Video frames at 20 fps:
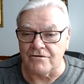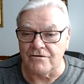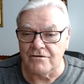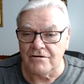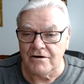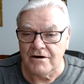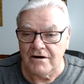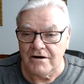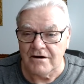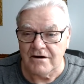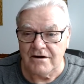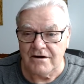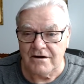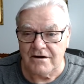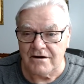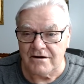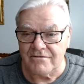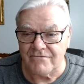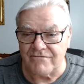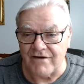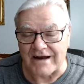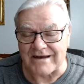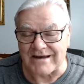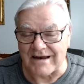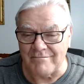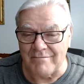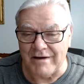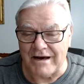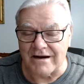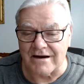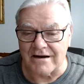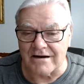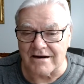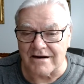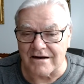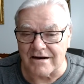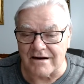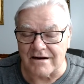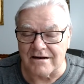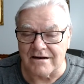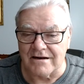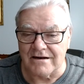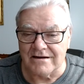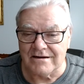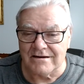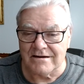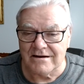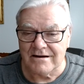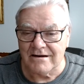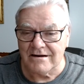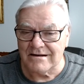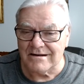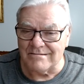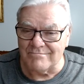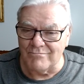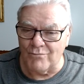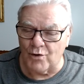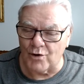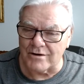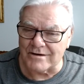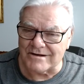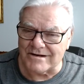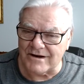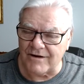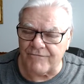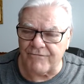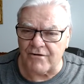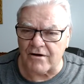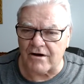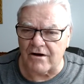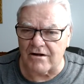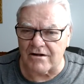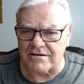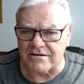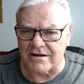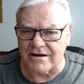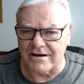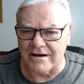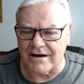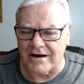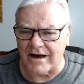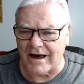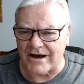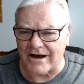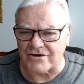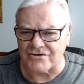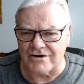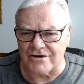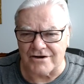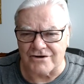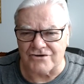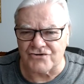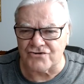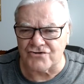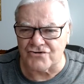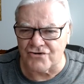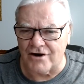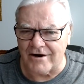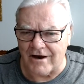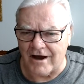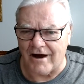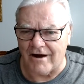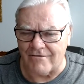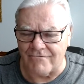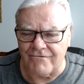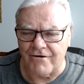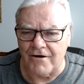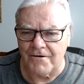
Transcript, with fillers: In fact, I made it a little more difficult than I actually should have.